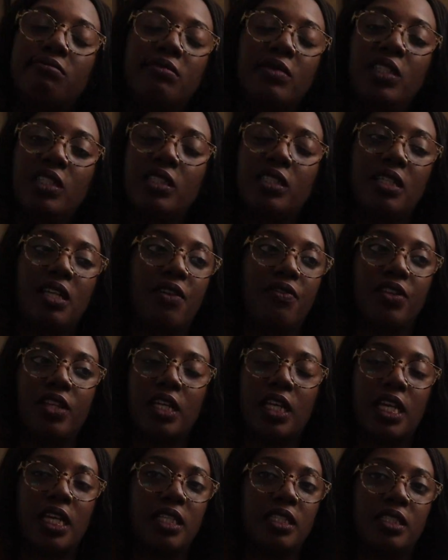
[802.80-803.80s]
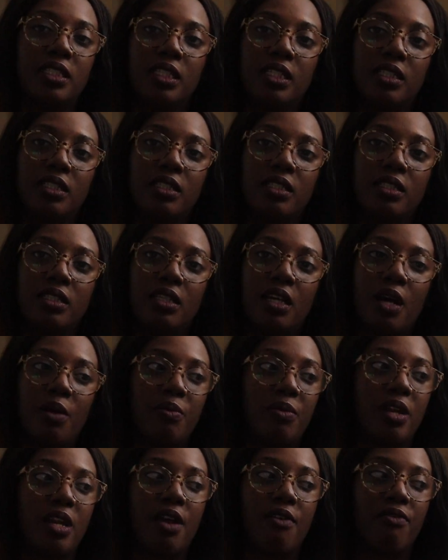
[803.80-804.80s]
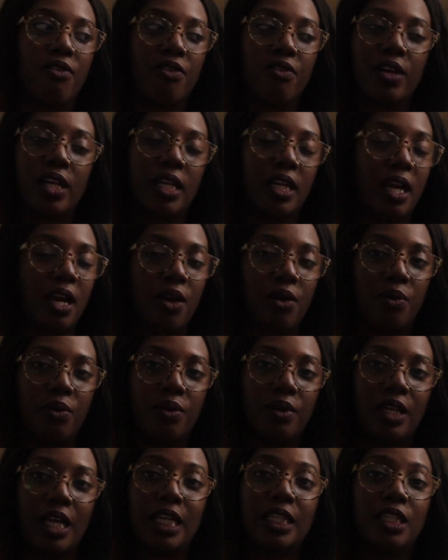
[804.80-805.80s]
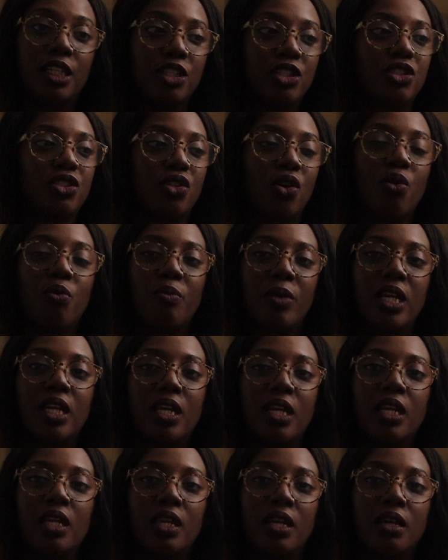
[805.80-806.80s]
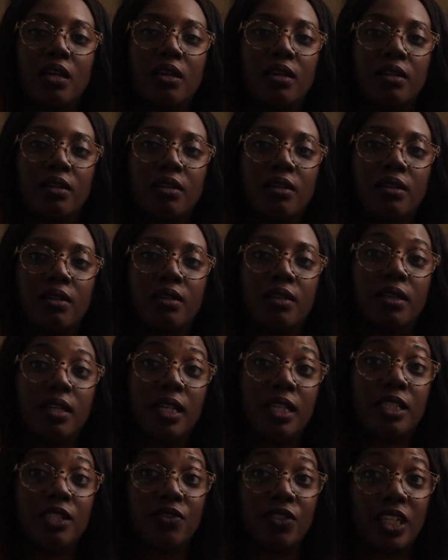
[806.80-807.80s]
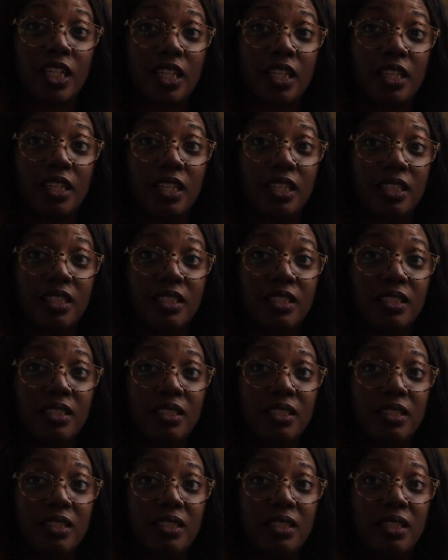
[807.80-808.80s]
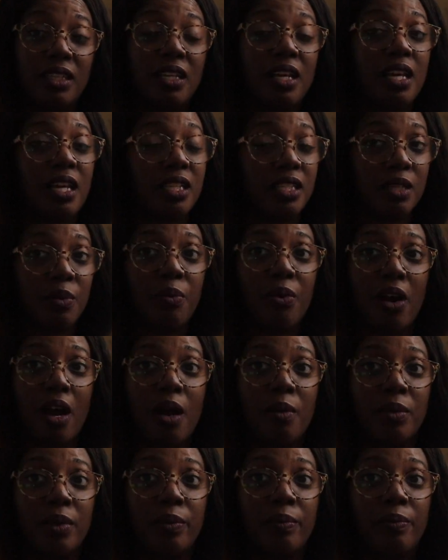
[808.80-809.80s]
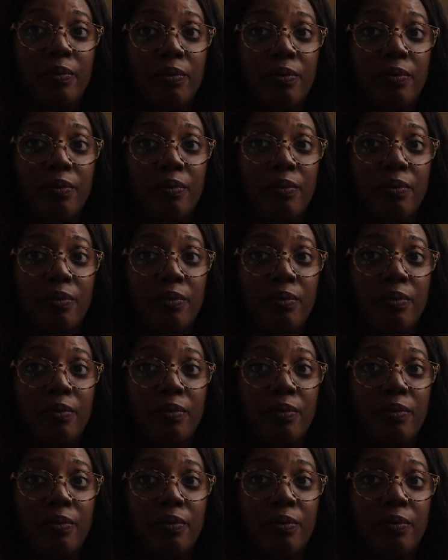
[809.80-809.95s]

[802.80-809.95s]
That's never the case, sis. I'm never running out. Like, there's so many in there. It's ridiculous. It's a problem.